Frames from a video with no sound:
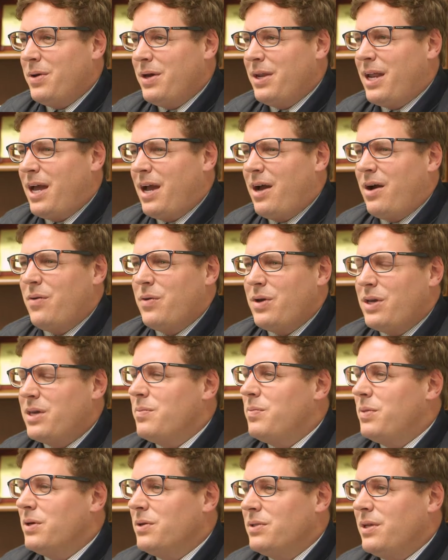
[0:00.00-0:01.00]
and how we
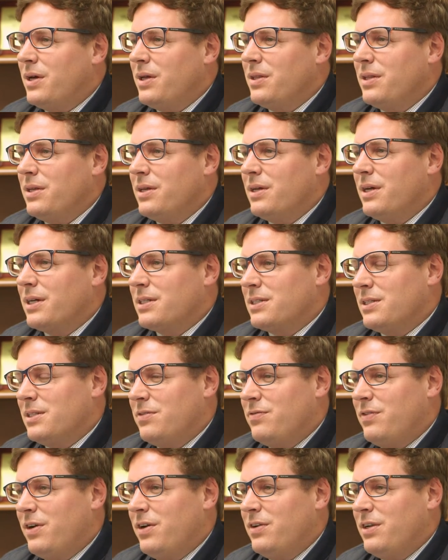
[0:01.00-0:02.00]
can build on the
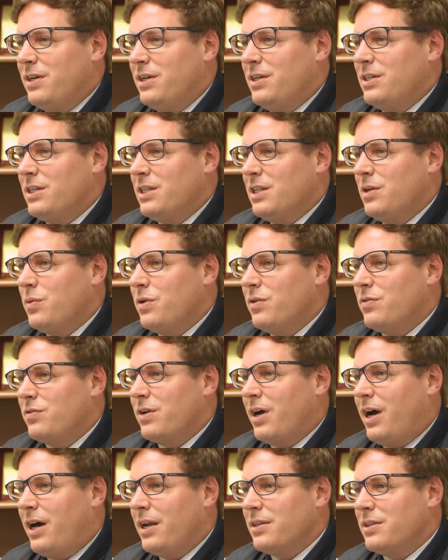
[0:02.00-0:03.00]
excellent foundation that we've
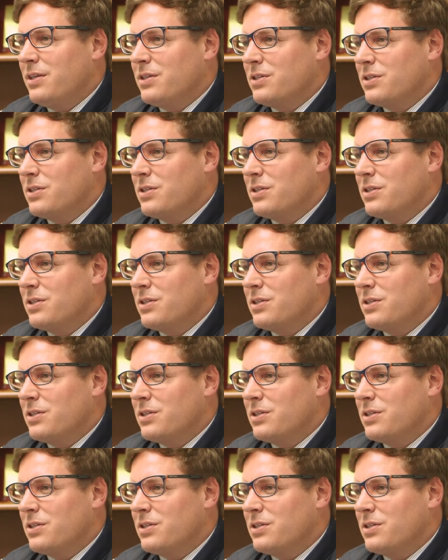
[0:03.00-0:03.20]
got at the